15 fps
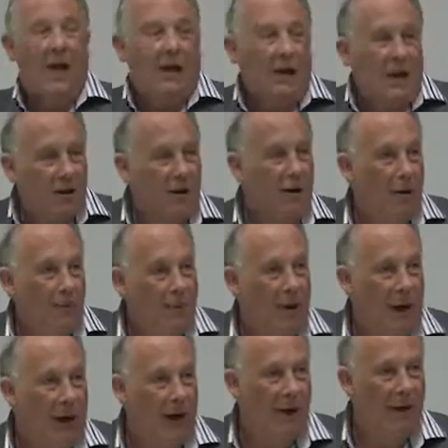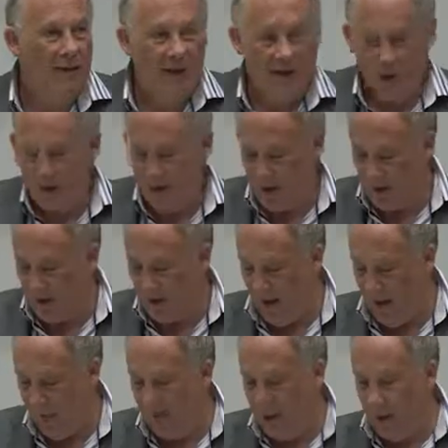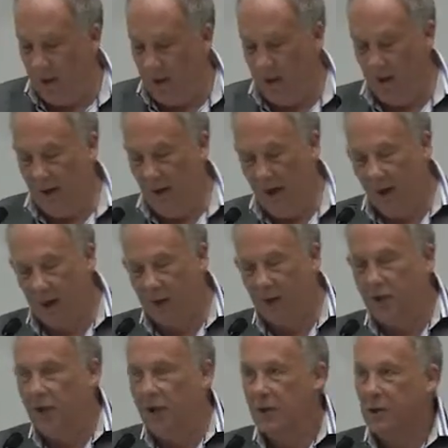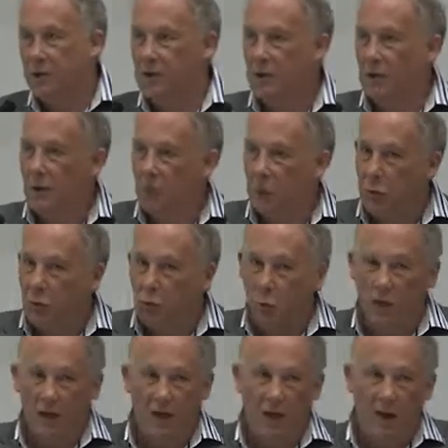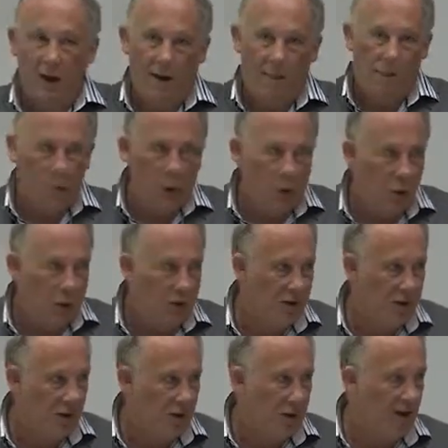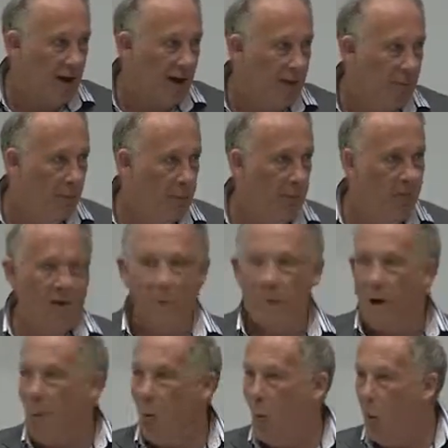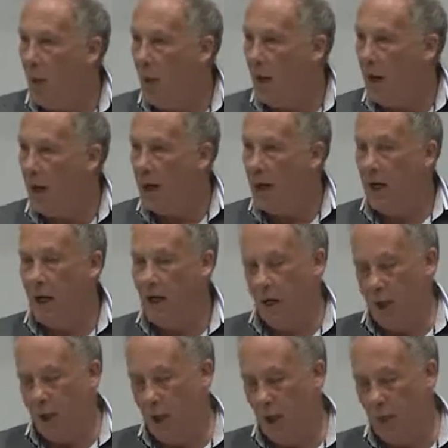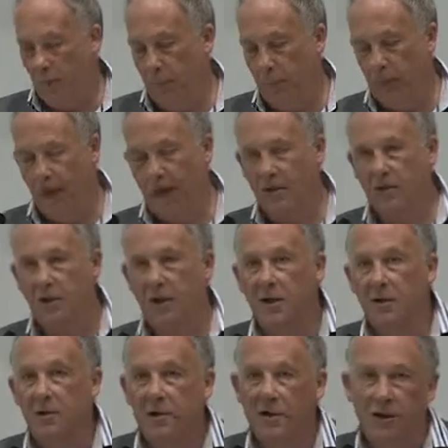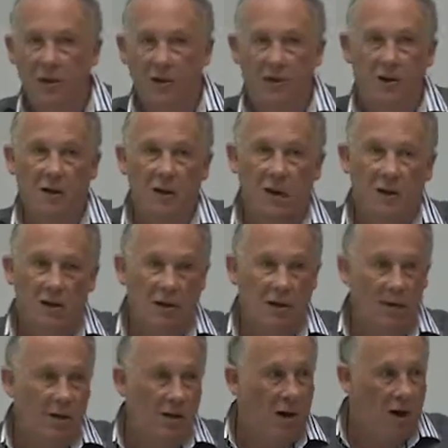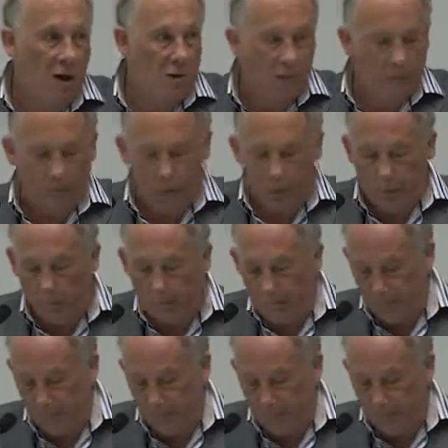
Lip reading: Let's go back and actually examine those three policy statements about why open access is desirable.